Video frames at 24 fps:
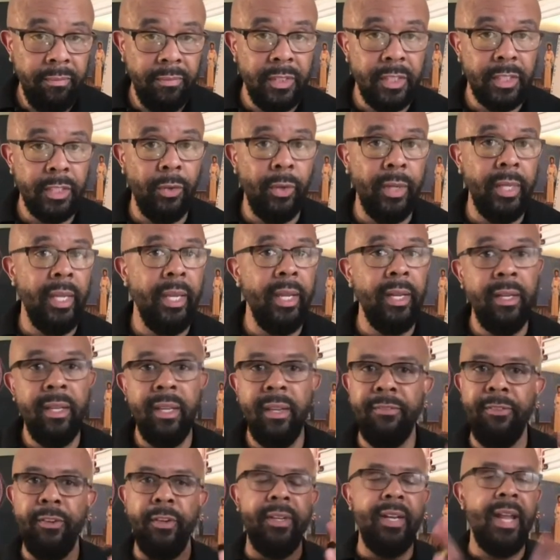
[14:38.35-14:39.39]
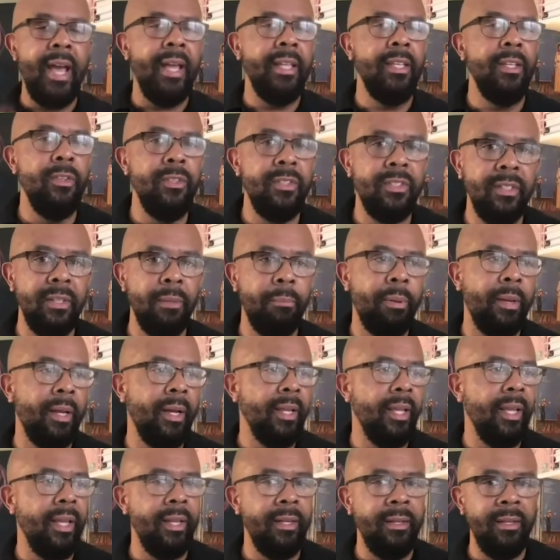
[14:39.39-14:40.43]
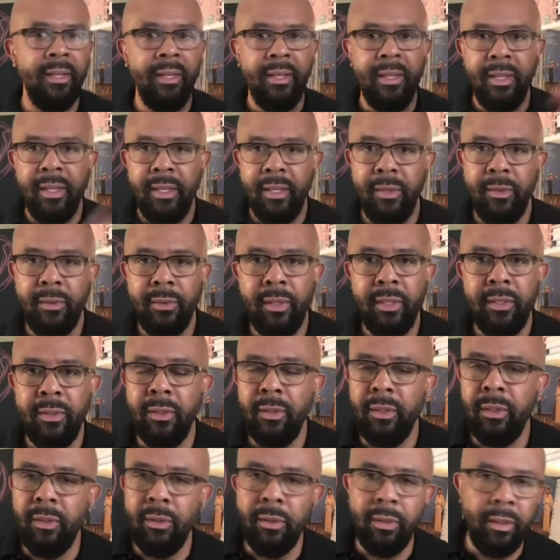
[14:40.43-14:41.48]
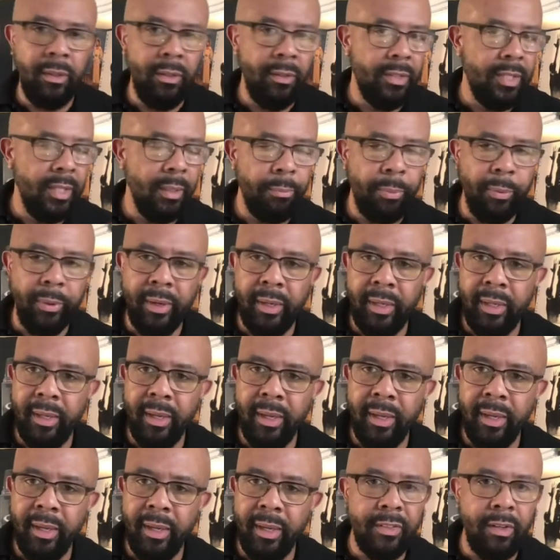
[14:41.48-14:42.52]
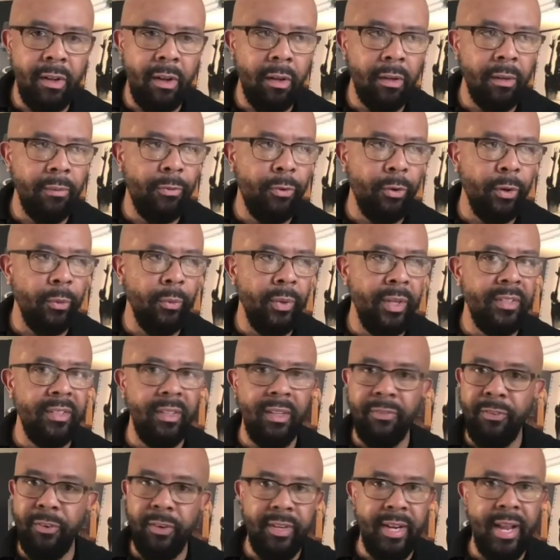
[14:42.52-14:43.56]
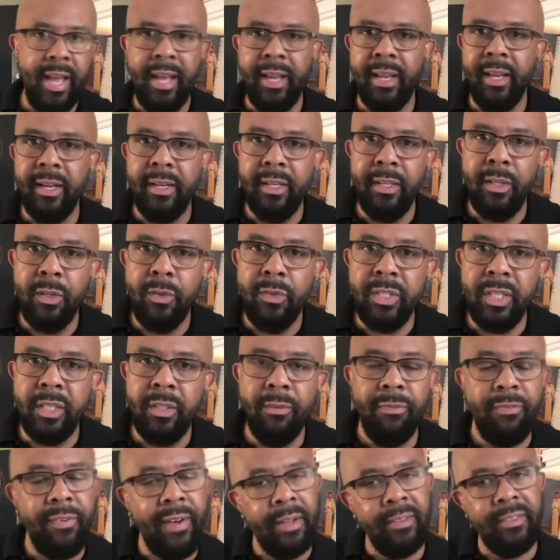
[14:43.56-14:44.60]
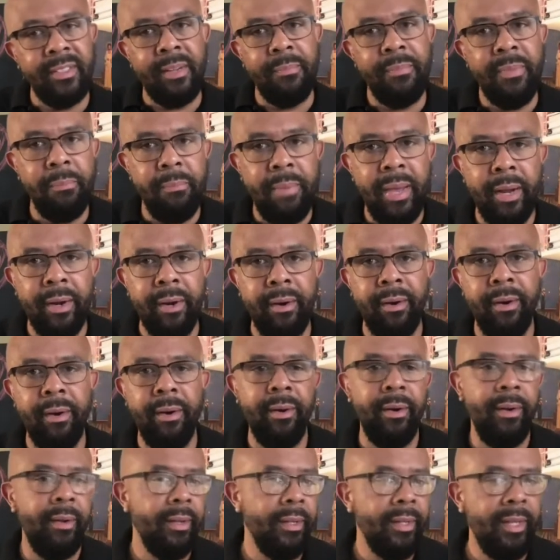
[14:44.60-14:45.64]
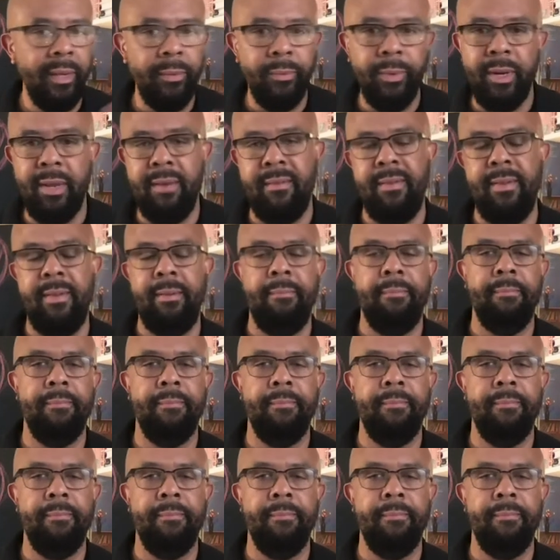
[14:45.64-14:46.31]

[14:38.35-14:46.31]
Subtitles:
So again, if you're not using the plugin, you temporarily uninstalled it for a reason. If you're not going to use it, you found something better, get rid of it.